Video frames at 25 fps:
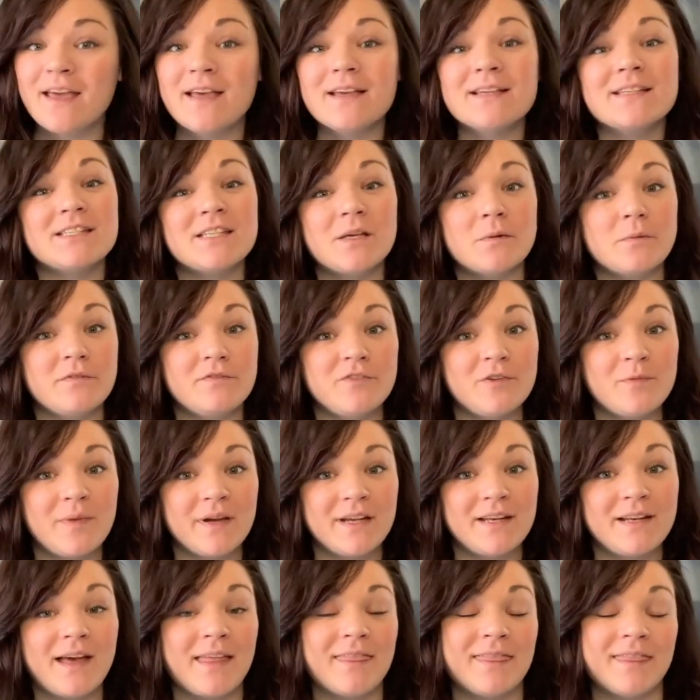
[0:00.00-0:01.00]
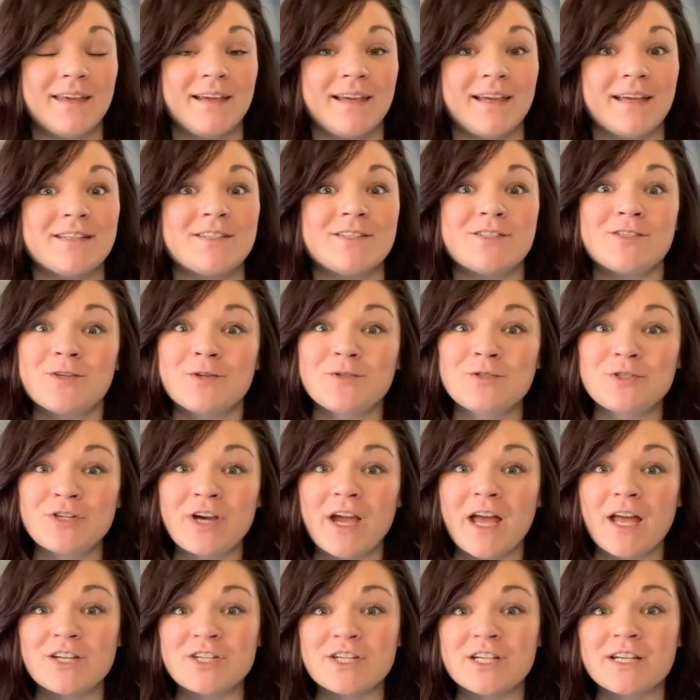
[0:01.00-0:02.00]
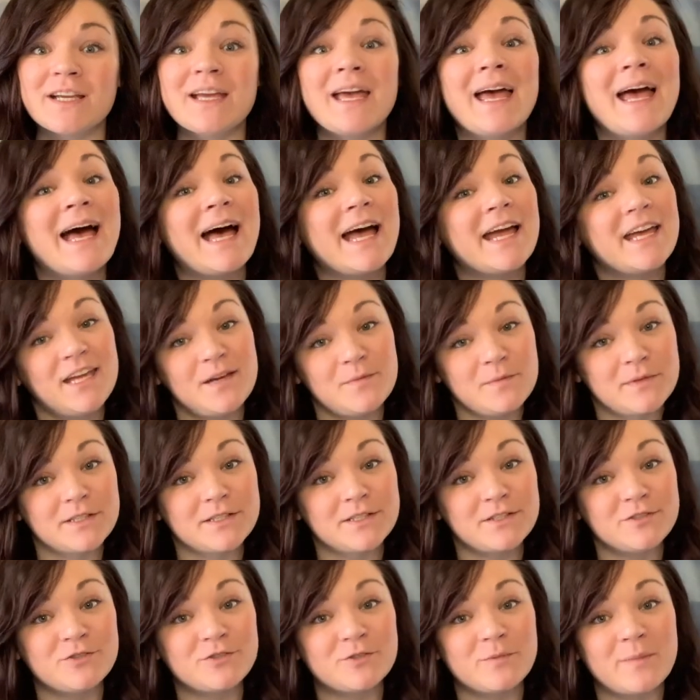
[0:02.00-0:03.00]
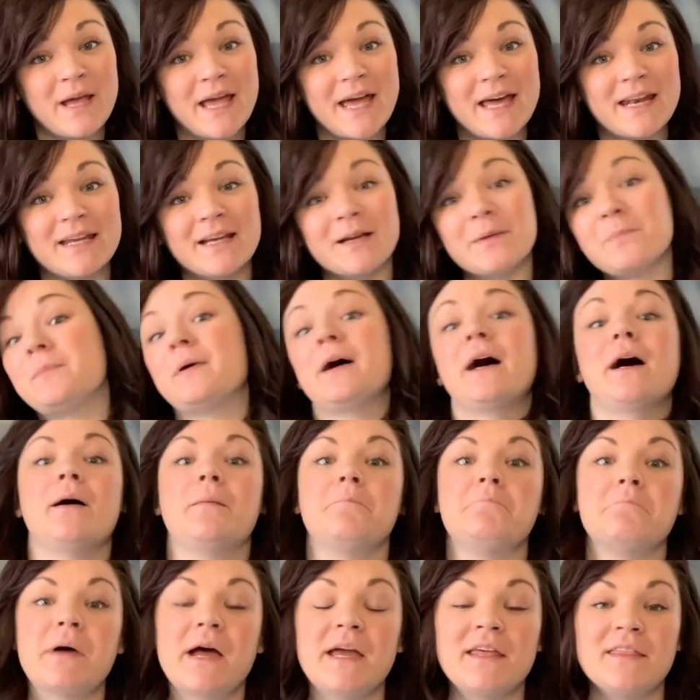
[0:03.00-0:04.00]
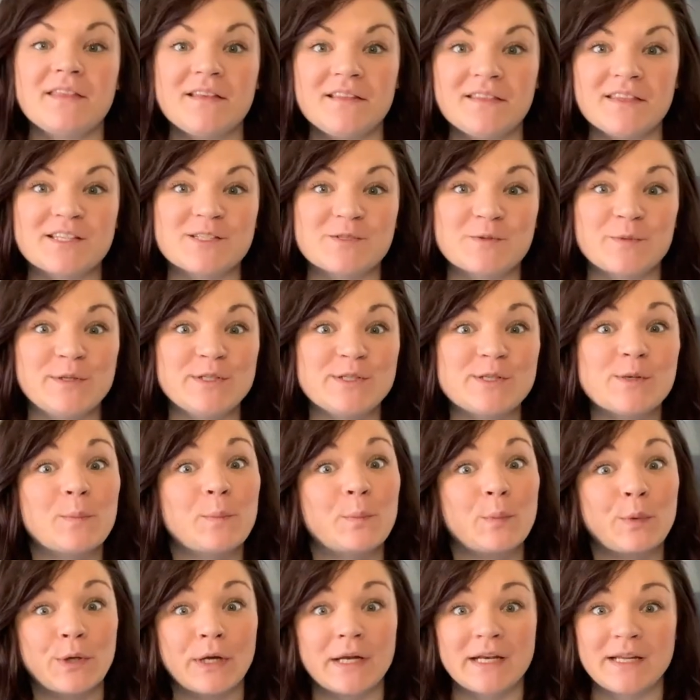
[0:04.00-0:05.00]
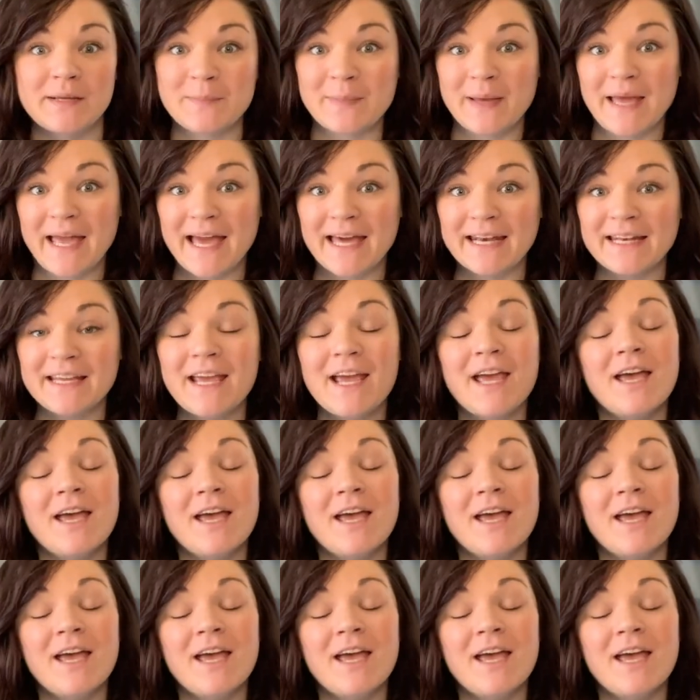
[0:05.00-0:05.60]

Some of you might not think it's so tragic. I am a little dramatic, but I think this one's pretty bad.